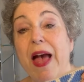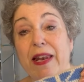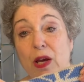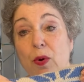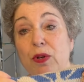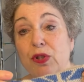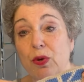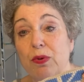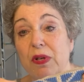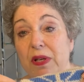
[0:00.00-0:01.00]
And I
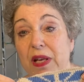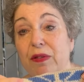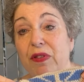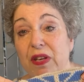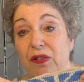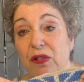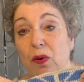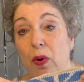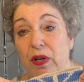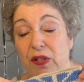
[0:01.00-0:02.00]
also knit this
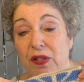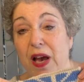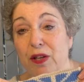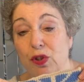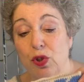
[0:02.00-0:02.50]
on a size